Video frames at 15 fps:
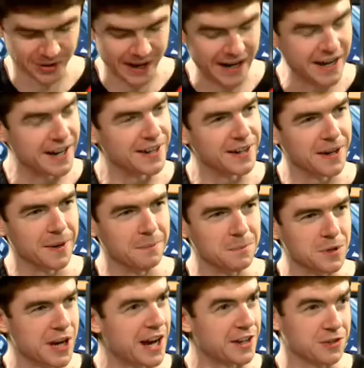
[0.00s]
and um,
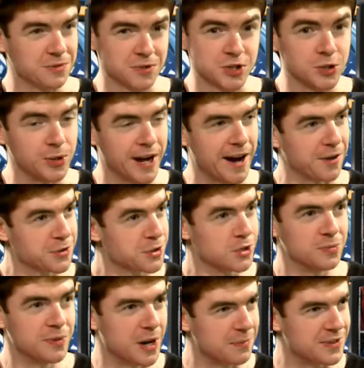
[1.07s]
and a shootout, shoot
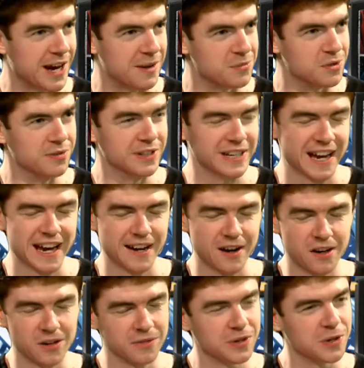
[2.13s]
'em up yeah. type movie, and
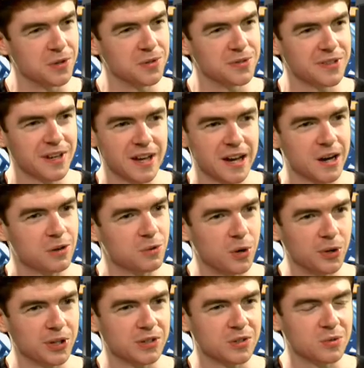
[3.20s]
all of those
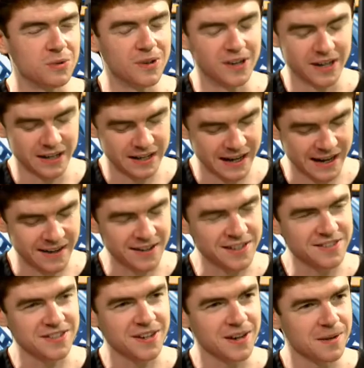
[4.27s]
rolled into one, and
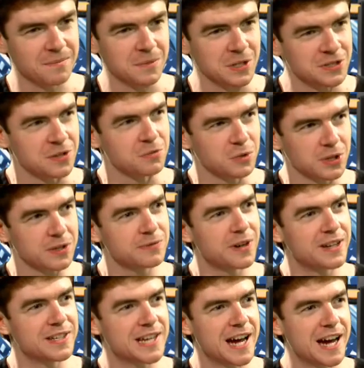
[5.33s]
it's um, it's a really
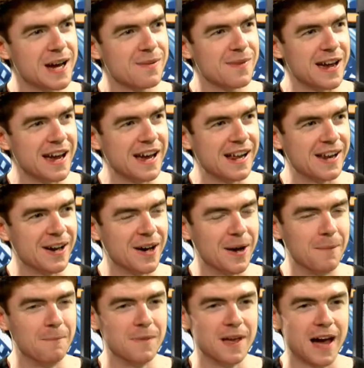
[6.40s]
fun time. And
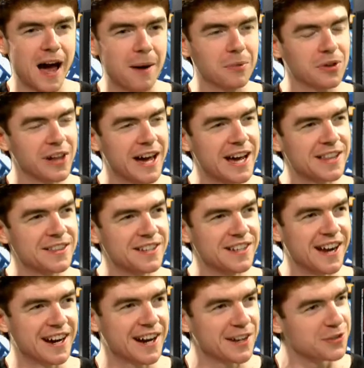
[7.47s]
uh, I'm glad that
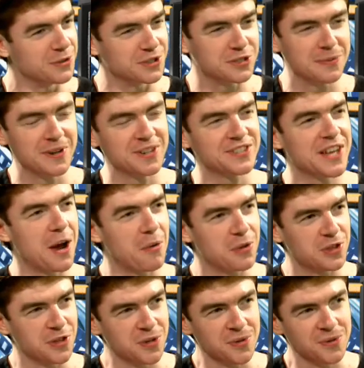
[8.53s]
I got to experience that with you,